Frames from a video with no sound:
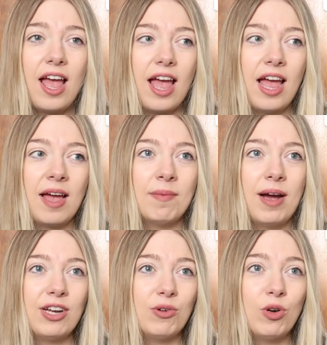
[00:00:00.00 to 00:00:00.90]

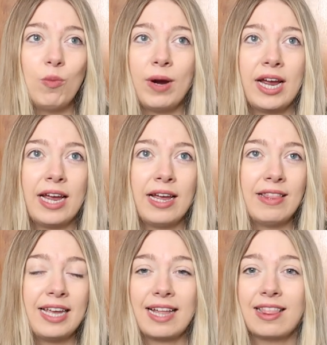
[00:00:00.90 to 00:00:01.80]
I don't know where
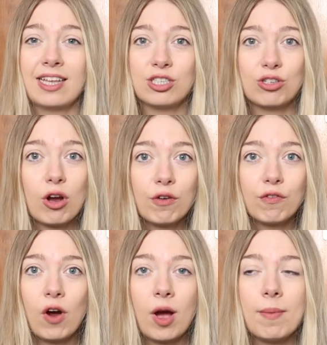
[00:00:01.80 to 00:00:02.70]
they get their stock
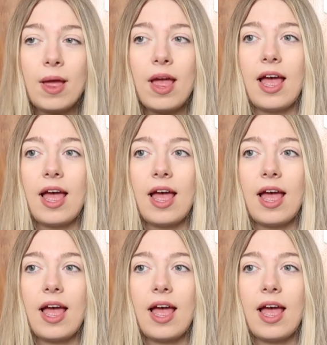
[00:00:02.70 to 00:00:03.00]
from,